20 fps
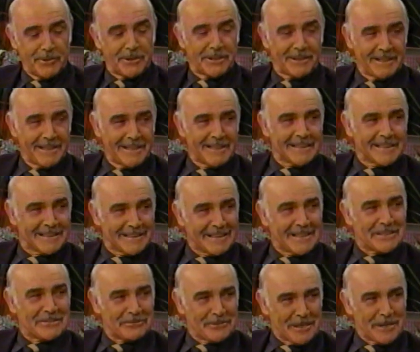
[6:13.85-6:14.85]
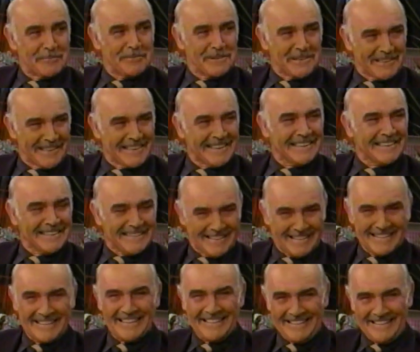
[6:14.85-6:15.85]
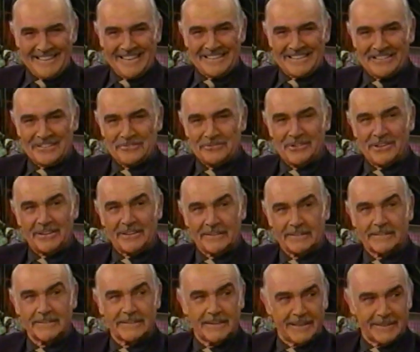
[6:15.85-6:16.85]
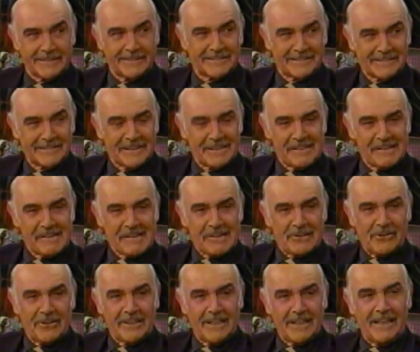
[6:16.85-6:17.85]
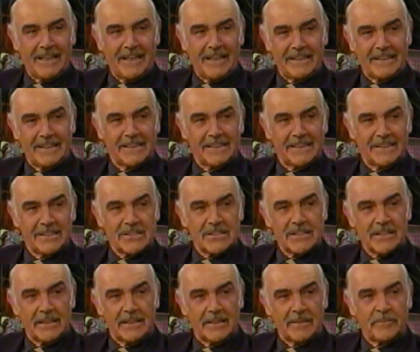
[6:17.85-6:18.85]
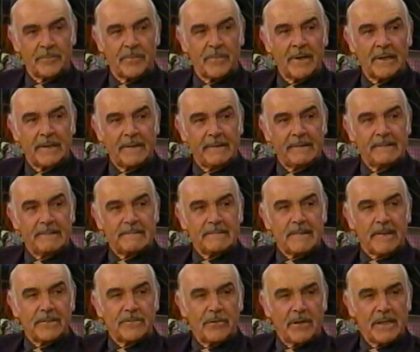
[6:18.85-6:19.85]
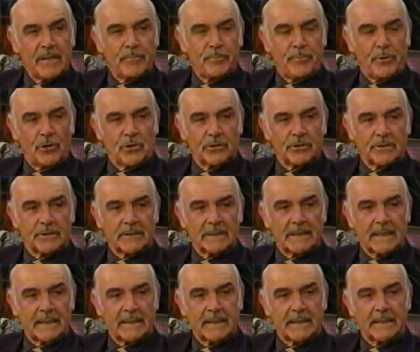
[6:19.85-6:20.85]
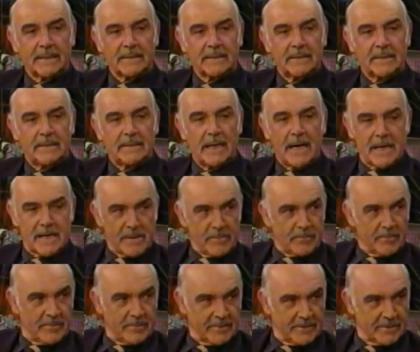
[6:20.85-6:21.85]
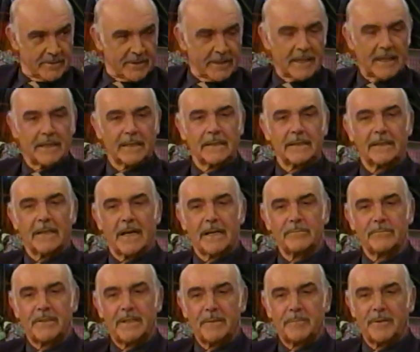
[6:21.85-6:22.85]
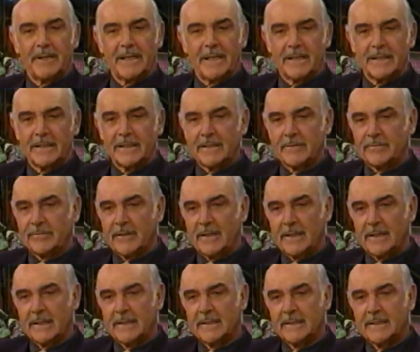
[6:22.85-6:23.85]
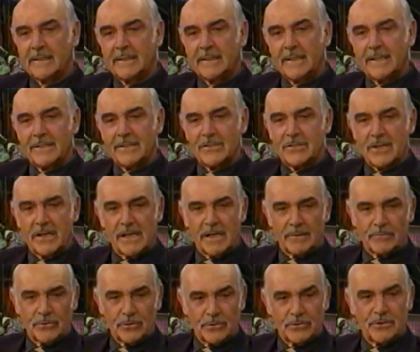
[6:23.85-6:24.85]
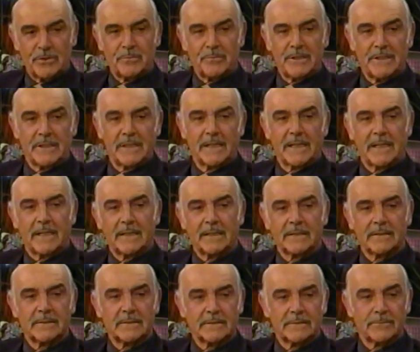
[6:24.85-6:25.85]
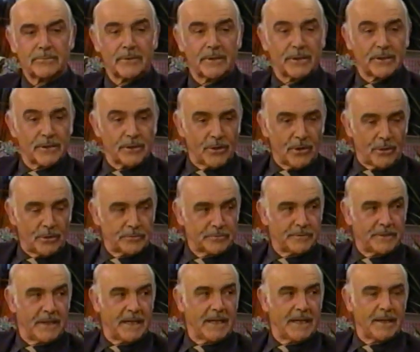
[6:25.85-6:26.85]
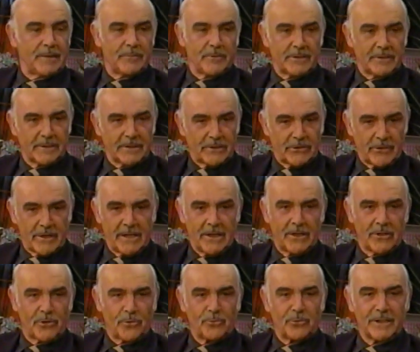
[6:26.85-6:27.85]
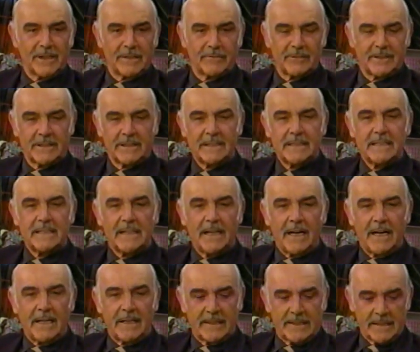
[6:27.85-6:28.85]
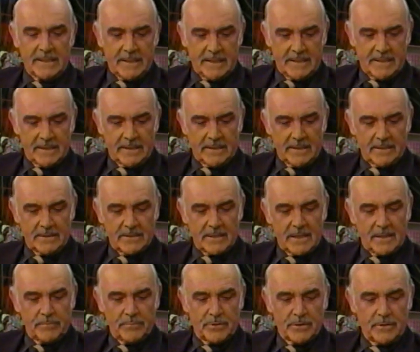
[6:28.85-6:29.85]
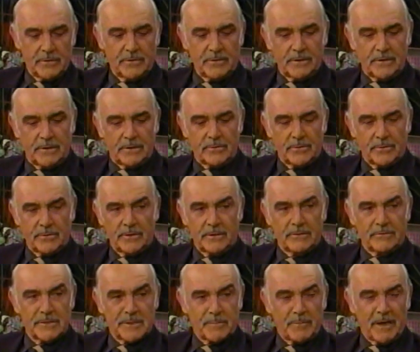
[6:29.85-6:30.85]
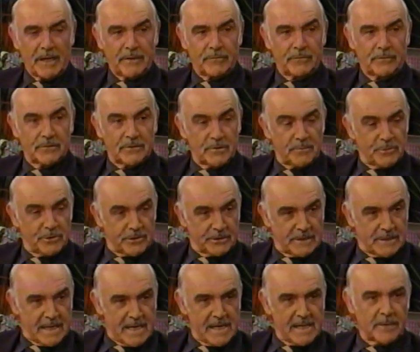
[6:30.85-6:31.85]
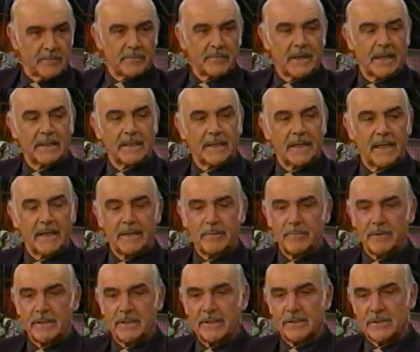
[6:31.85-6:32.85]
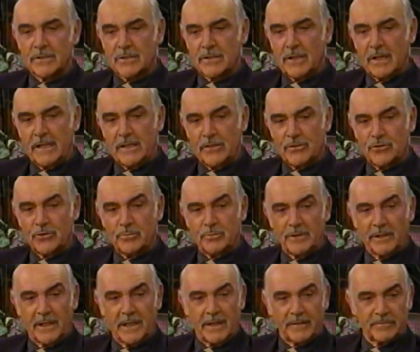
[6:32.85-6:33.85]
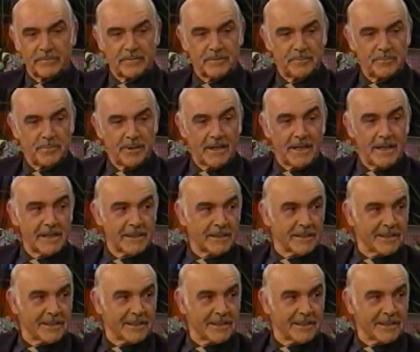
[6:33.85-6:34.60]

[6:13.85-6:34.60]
I put it in. That's yeah. Oh, is that your own line? Yes. Oh, that's kind of yeah. fun. Yeah. Well, I, I think it's um, it's very important. I think time and timekeeping, and if I say I'm going to be there, for a golf game or a drink or whatever. I think uh, it's absolutely, totally respectful to be on time. Yeah. I think anybody that's late should be left behind.